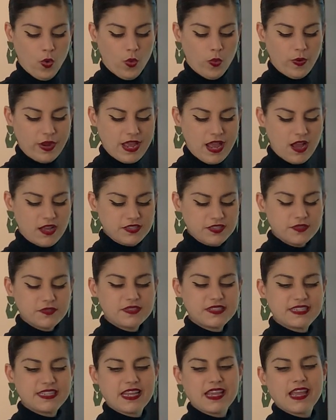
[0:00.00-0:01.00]
We also
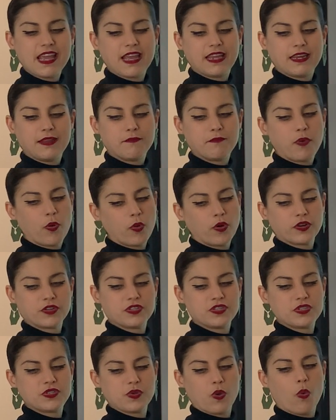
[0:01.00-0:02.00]
see an
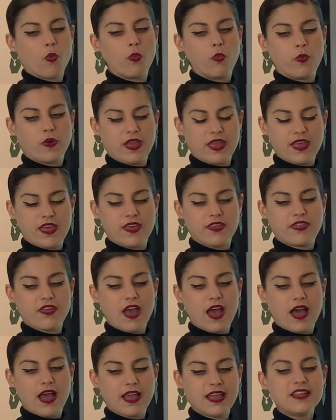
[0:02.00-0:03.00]
importance with
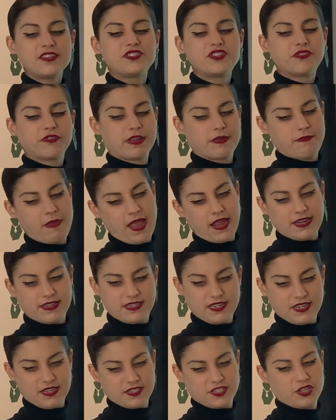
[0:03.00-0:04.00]
uh, history
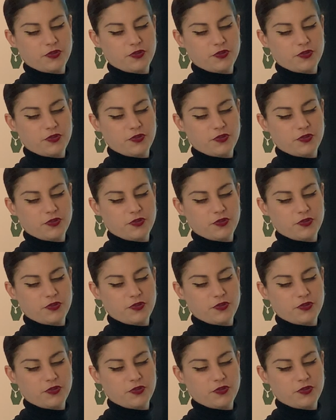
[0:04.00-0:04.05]
painting.